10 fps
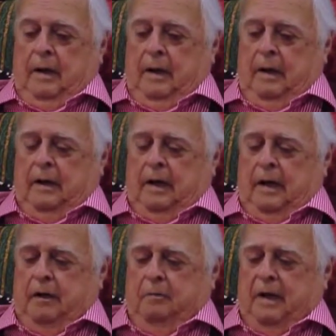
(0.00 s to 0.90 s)
And
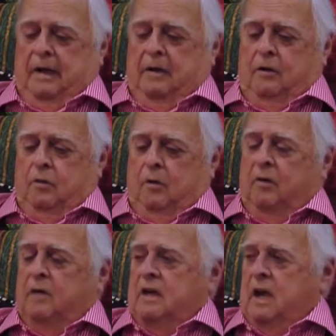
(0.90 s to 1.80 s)
anybody who
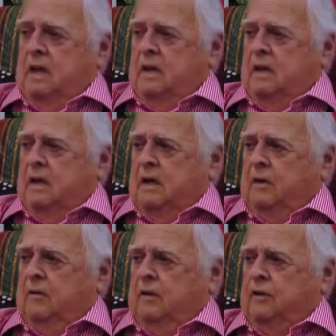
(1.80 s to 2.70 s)
wanted anything
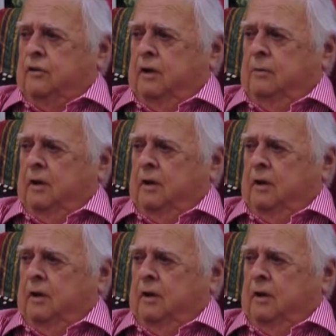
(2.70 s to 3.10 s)
on that ship,